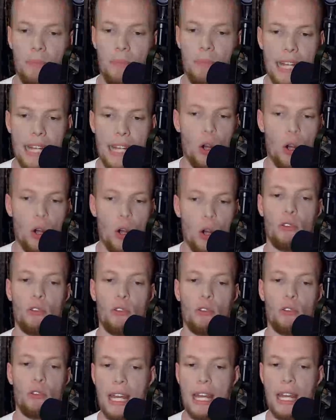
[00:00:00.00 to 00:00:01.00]
They don't even
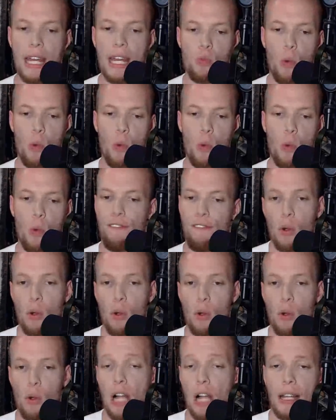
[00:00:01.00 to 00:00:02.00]
run it his way for
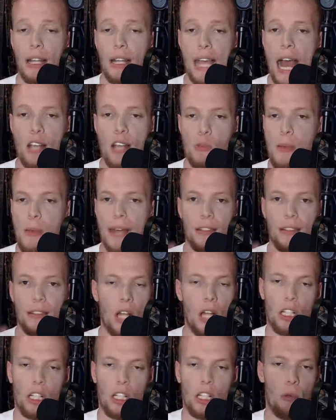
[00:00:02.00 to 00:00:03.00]
the blocking aspect,
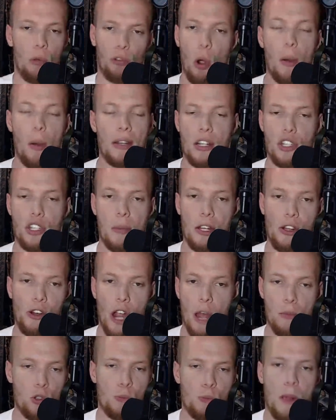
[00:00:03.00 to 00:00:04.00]
let alone throw it to Jimmy
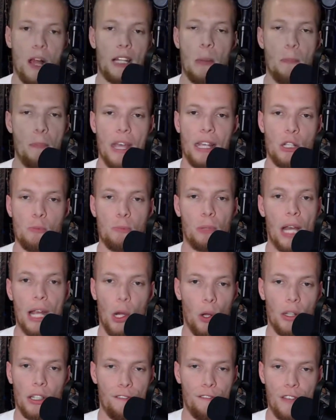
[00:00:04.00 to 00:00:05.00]
Graham, who's probably the biggest
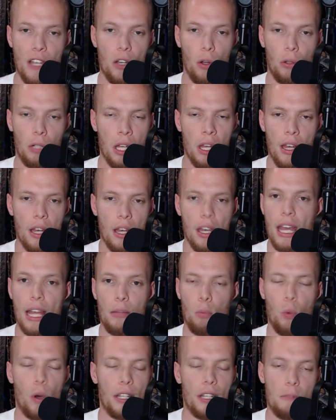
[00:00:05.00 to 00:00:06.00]
player on the field
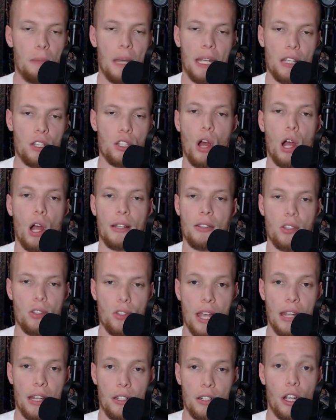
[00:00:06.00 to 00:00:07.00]
and one of the biggest targets the
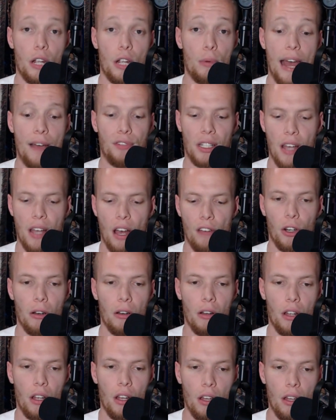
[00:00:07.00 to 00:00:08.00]
secondary would have to cover.
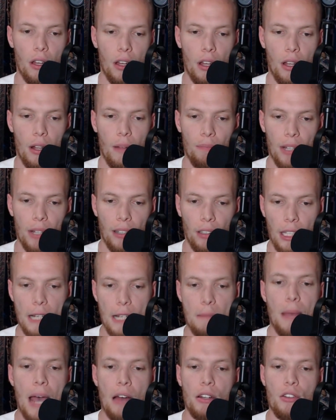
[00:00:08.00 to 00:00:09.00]

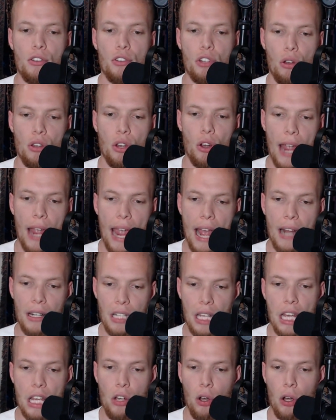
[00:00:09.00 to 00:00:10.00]
Lynn Bowden Jr. and
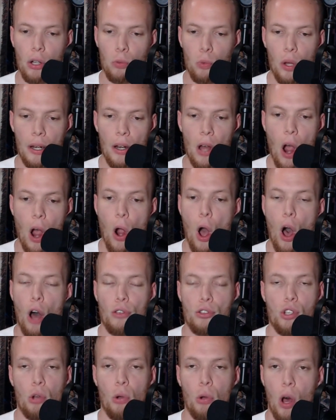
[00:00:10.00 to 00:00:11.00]
Key Kirkwood are
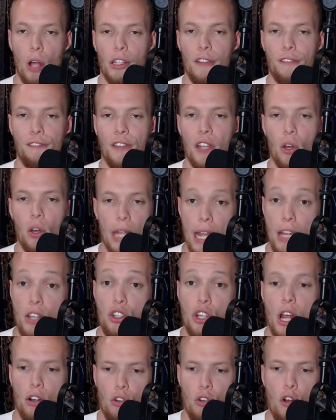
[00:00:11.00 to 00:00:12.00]
also on the field in
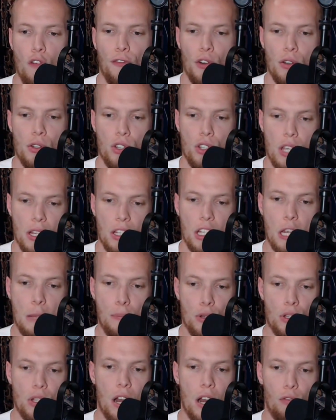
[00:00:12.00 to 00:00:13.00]
general for
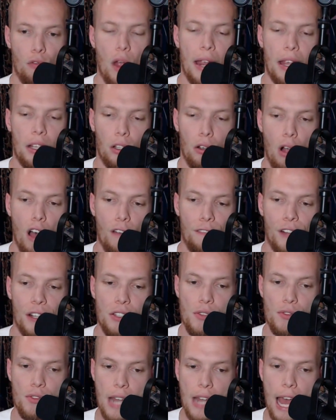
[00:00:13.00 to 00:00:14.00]
60% of regular
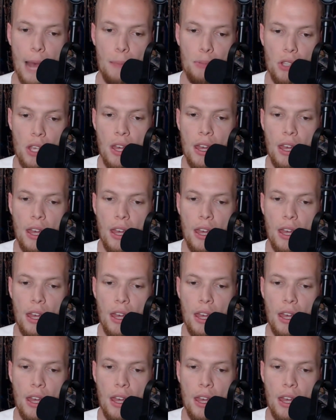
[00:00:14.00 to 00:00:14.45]
offensive snaps,